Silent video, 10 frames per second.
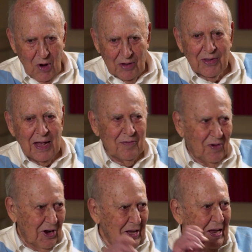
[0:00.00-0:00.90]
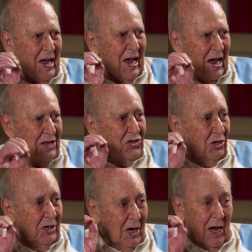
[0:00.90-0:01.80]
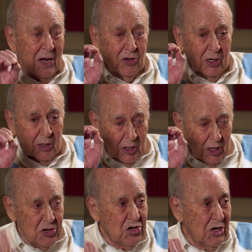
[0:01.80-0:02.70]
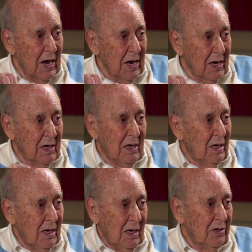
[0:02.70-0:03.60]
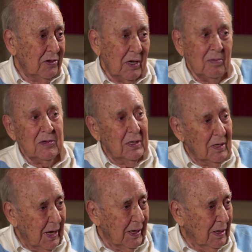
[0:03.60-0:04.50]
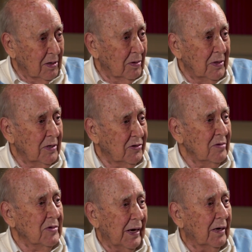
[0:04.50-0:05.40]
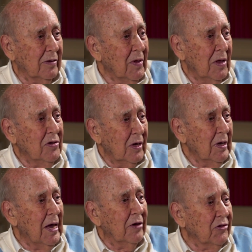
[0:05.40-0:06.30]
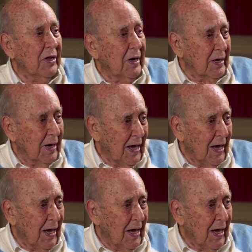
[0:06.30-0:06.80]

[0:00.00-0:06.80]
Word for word: it saying that, that it's funny. hard to. He took, he took a you know, cliche. It seems like, you know, seems like a, yesterday it